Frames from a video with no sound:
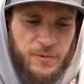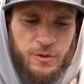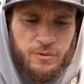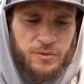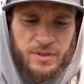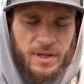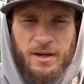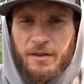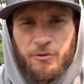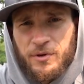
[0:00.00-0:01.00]
use
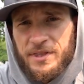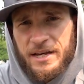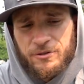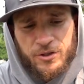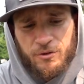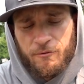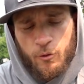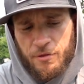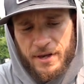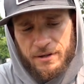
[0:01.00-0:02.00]
3000 or
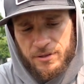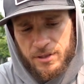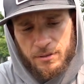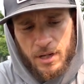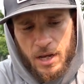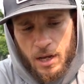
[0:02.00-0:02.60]
4000.